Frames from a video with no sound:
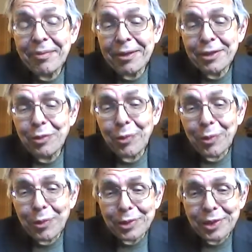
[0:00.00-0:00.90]

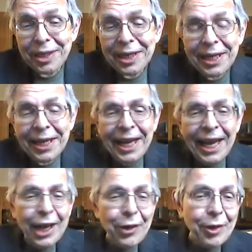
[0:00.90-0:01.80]
tools
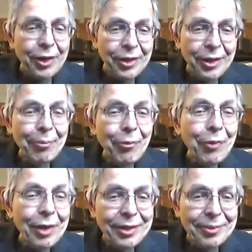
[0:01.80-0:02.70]
in order to, number
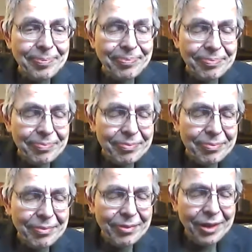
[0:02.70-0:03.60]
one,
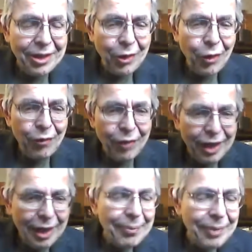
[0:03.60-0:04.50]

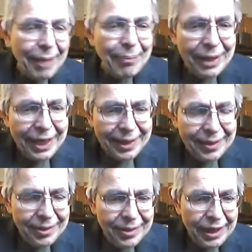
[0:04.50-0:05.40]
overcome that pain
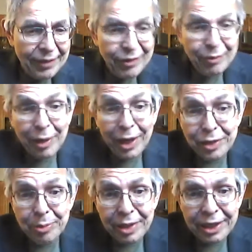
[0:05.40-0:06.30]
if you
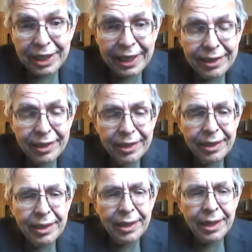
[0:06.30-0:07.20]
possibly can,
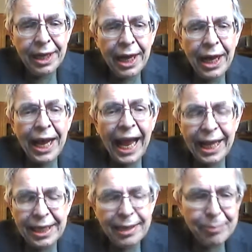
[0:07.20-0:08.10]

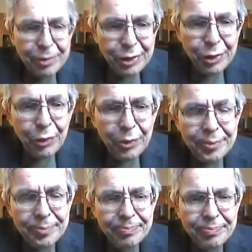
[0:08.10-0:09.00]
and number two,
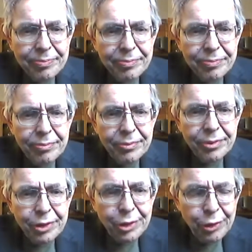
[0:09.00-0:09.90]

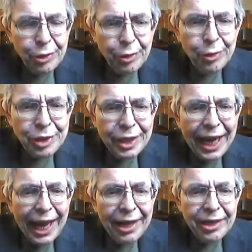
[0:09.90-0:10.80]
to use it
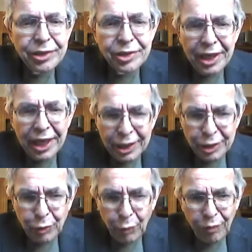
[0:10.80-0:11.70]
as a
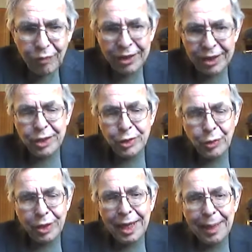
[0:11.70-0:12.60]
tool to
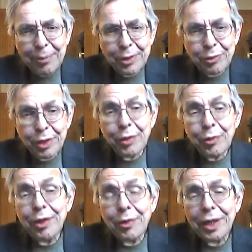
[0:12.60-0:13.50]
accomplish what you
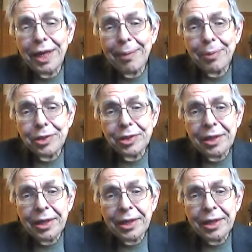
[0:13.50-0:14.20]
want to accomplish.